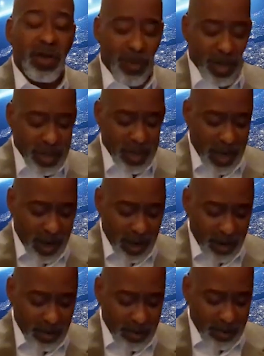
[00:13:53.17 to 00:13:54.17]
can be
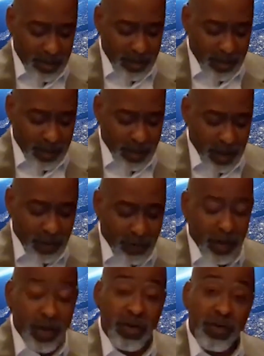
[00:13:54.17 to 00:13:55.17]
saved.
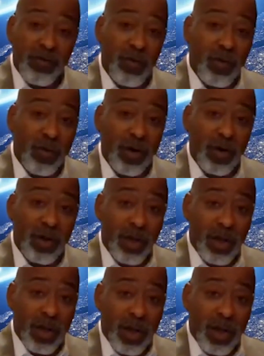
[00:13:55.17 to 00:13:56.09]
Ephesians 4,